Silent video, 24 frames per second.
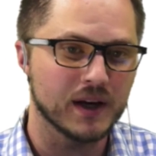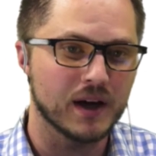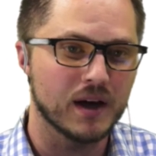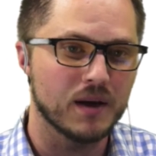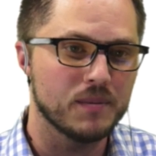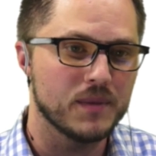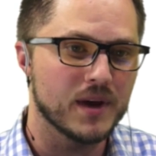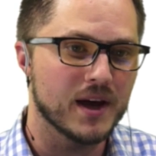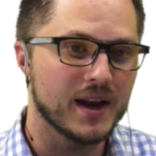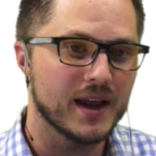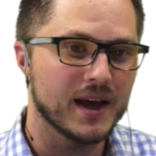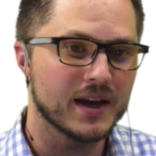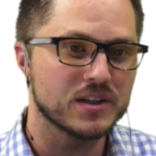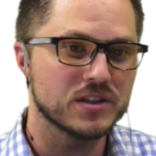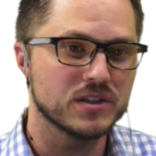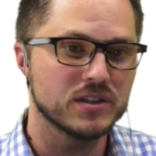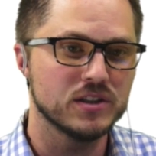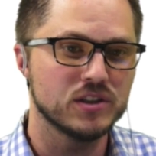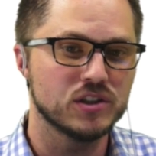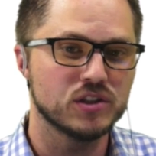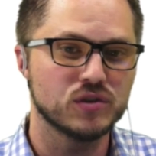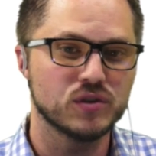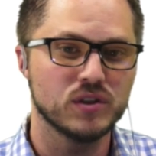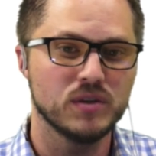I'm not actually
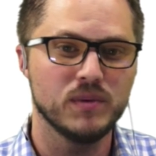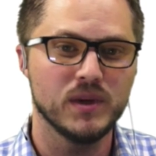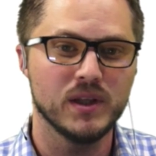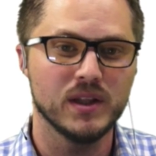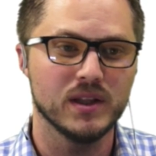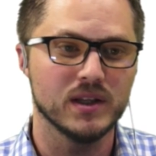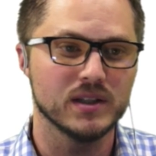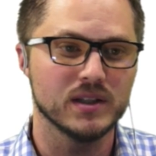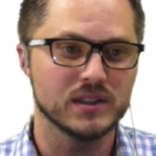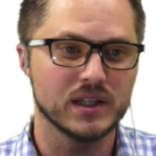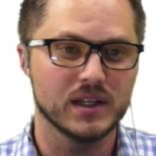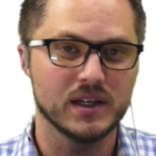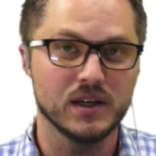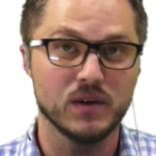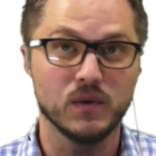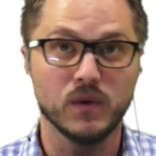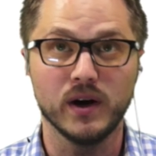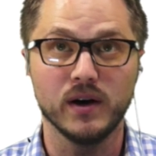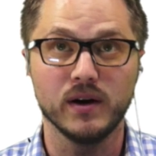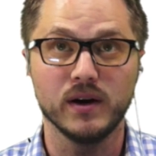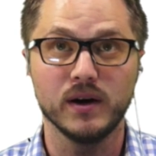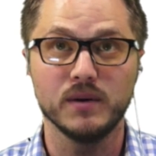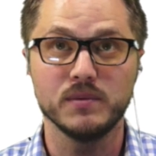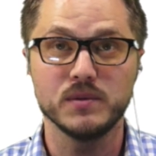streaming this
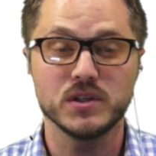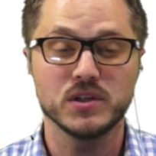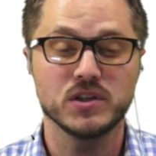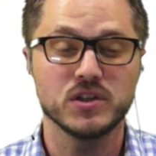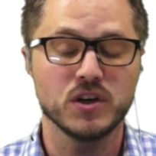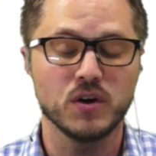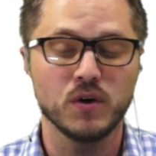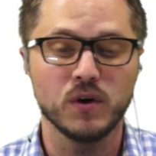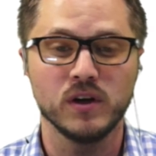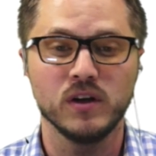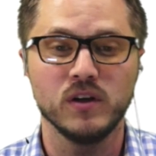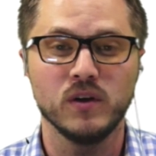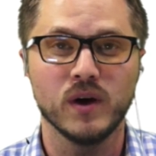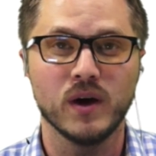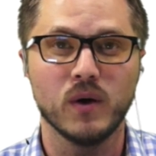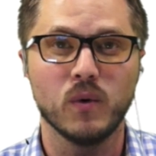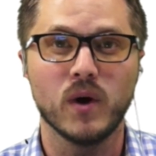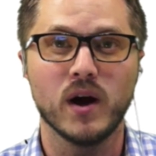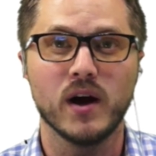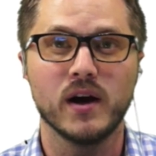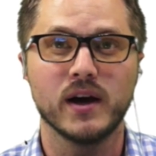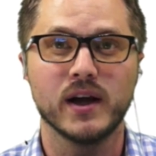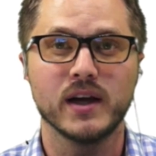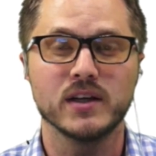anywhere. I'm just showing you how
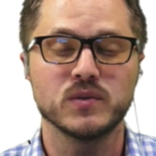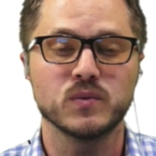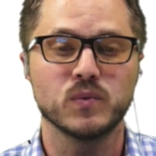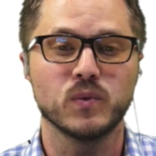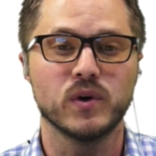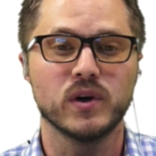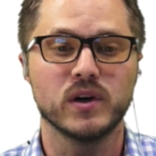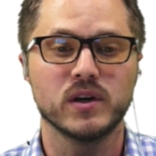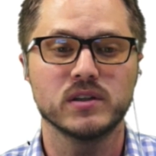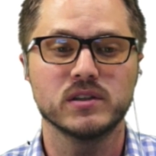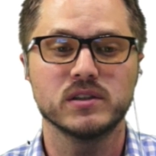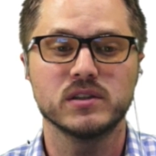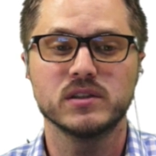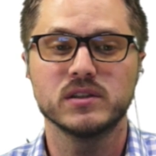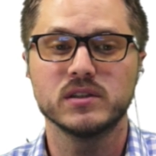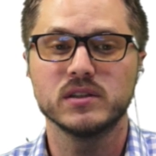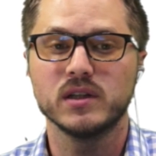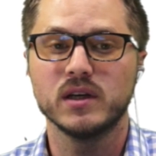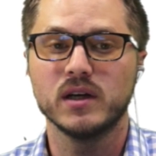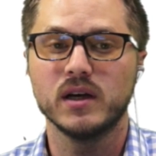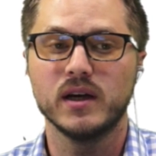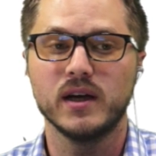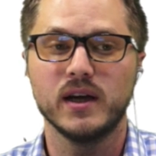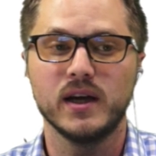Wirecast works,
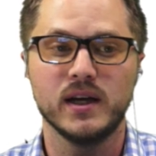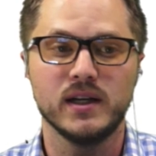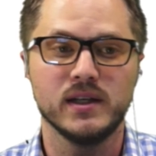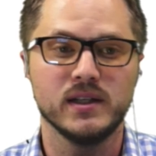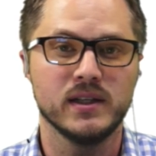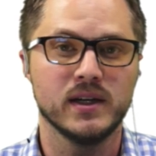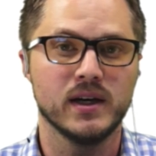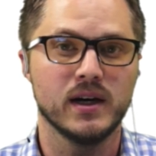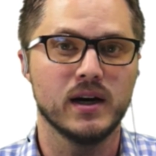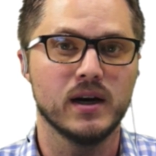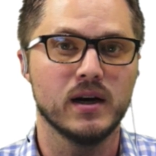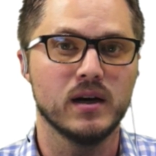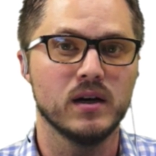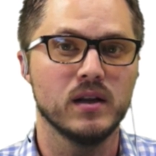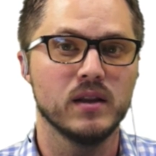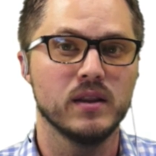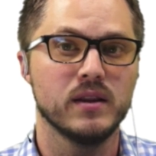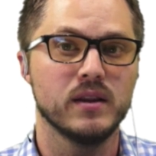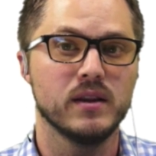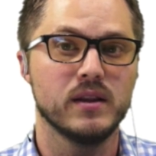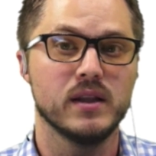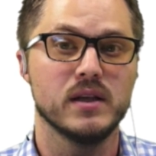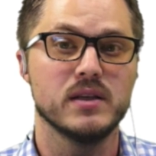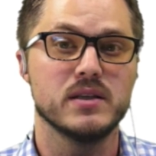and
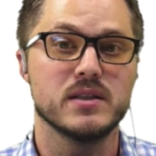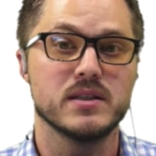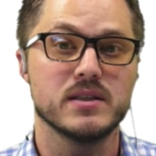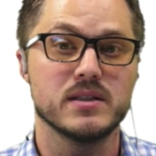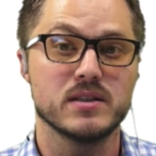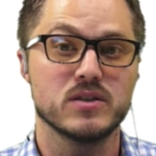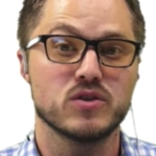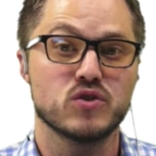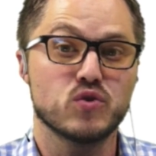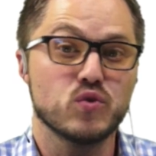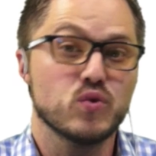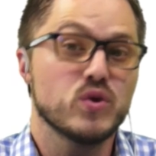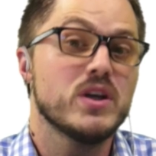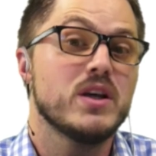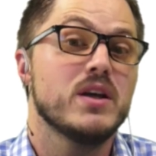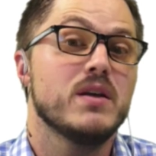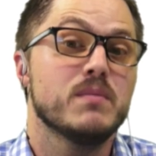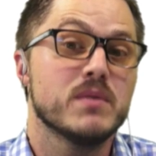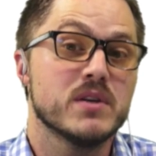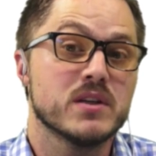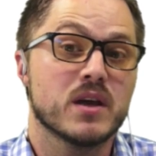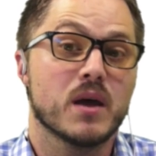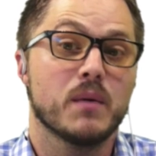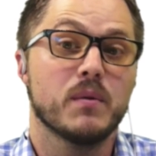this stream
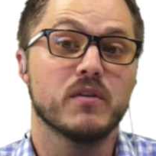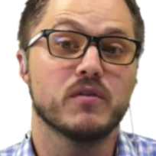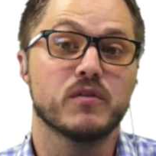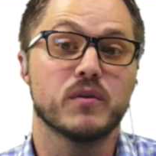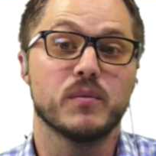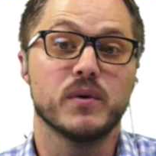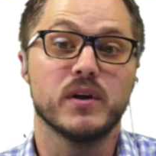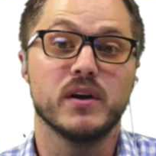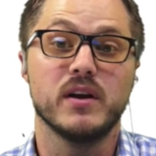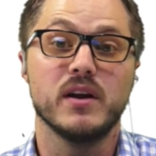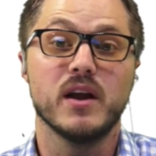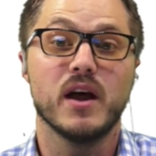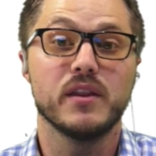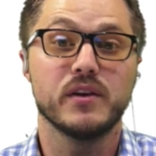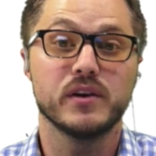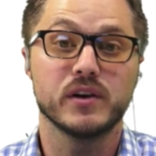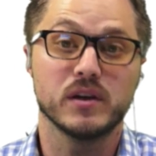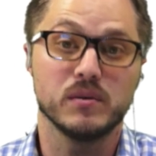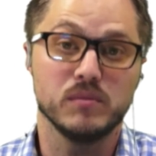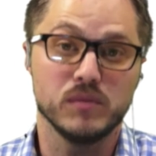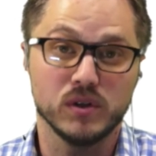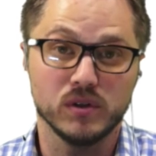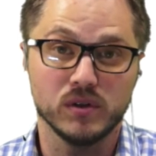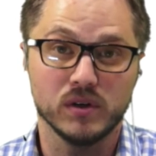is coming from another
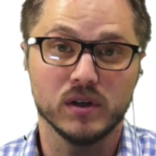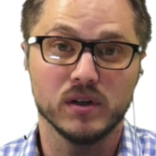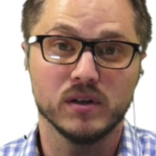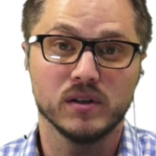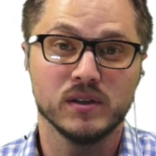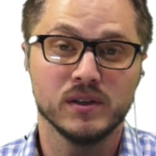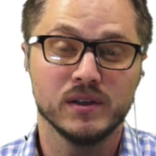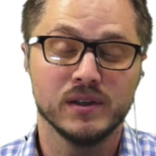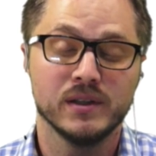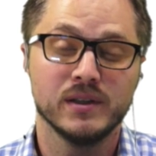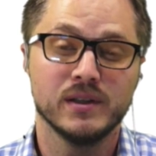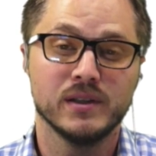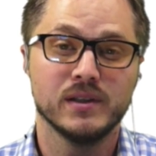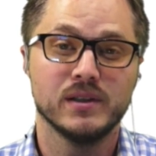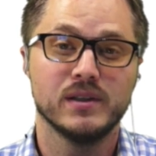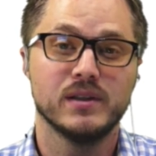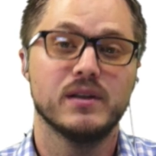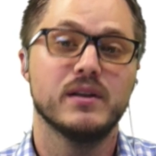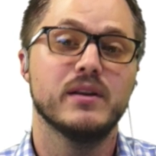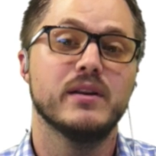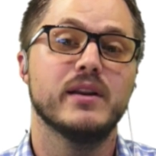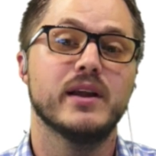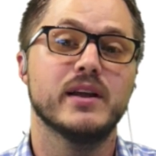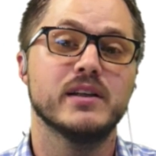computer
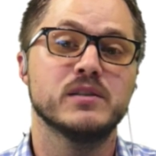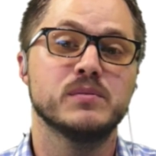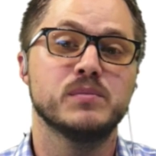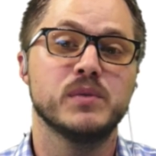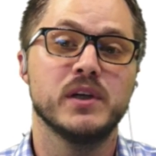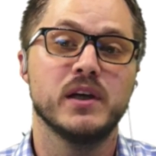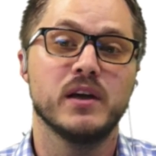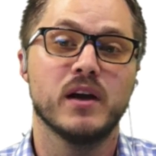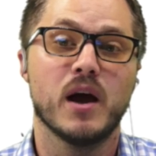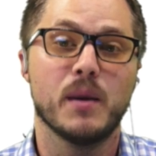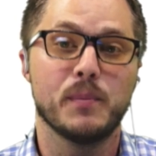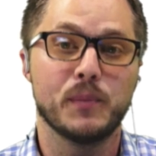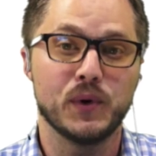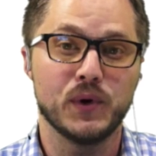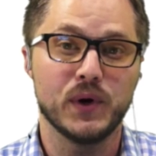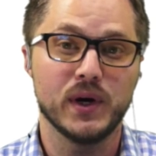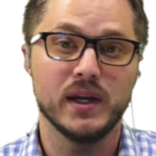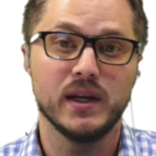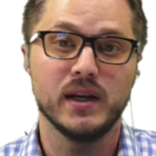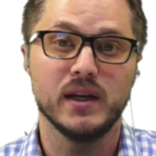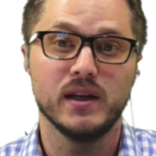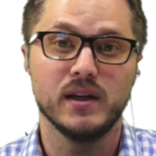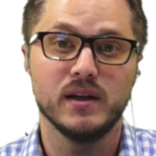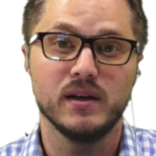that's being
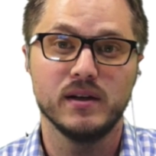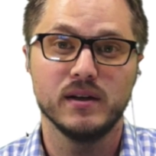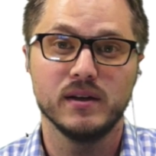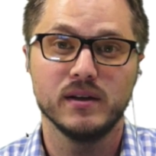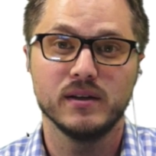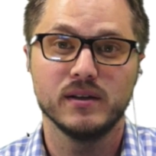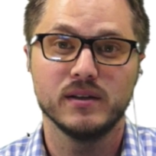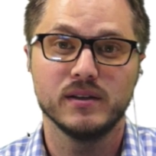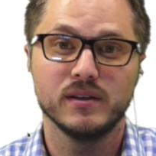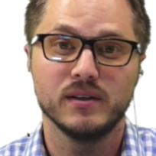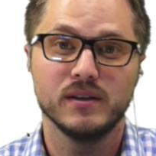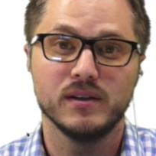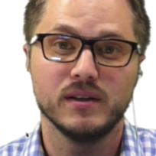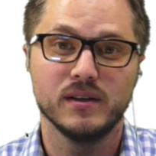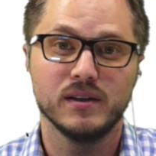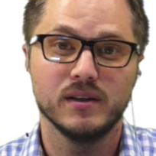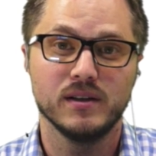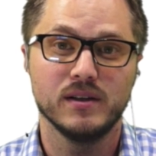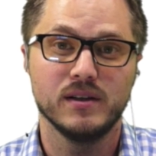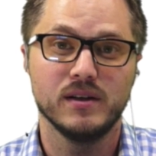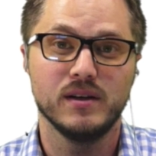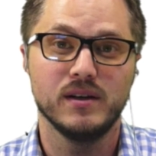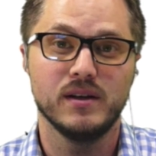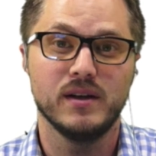operated
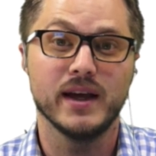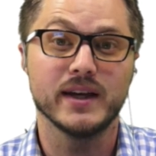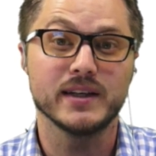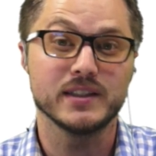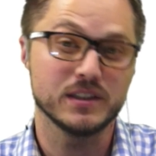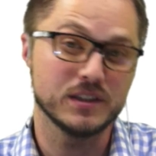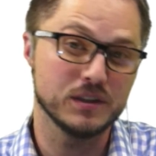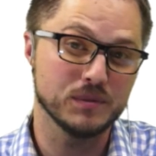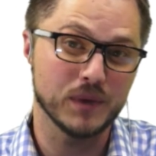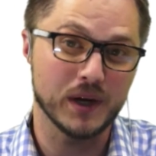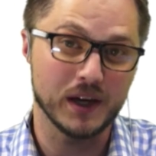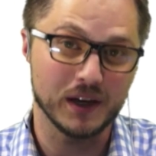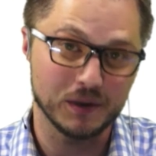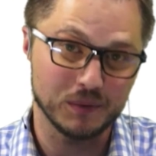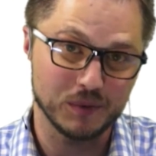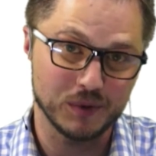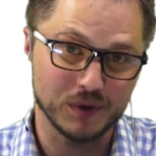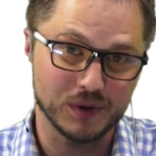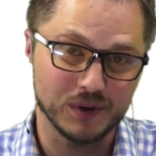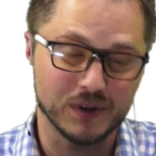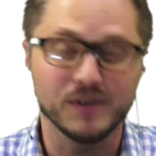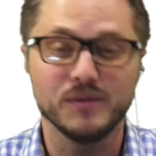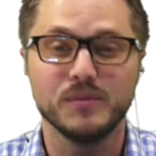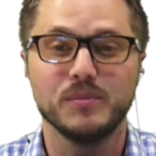next to my
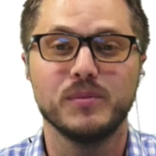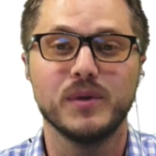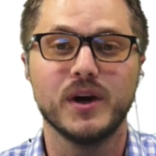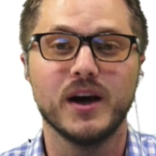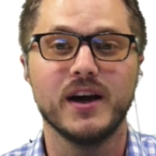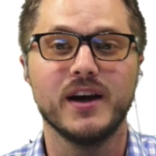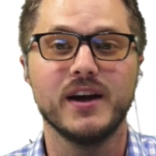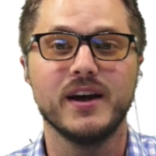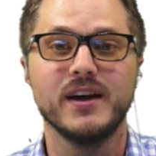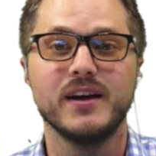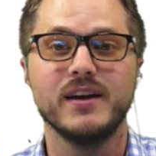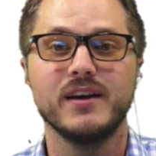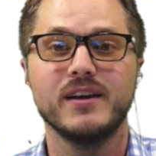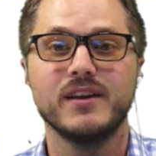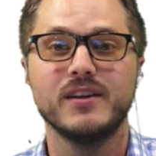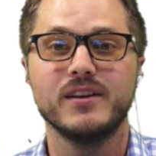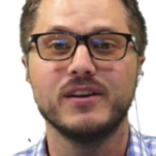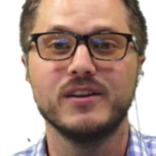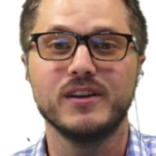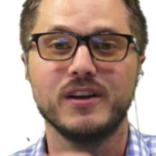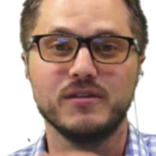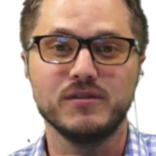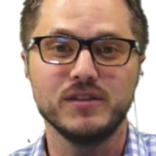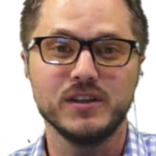computer by the
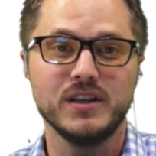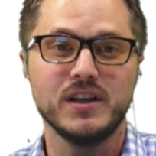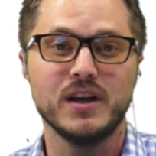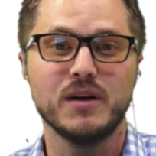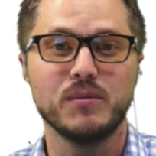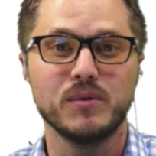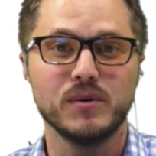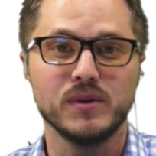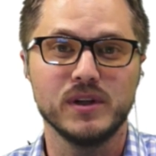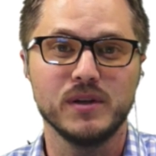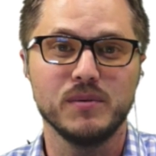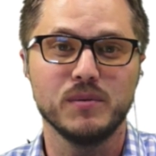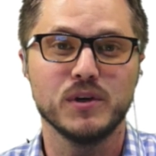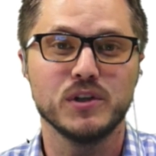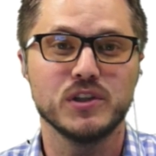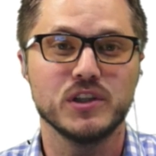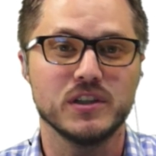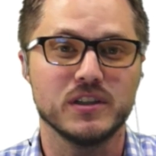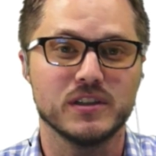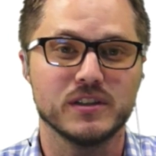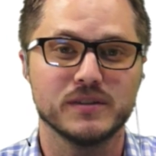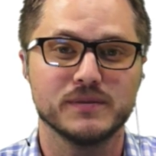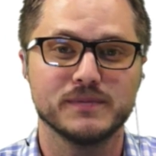lovely Deborah Lee Merchant.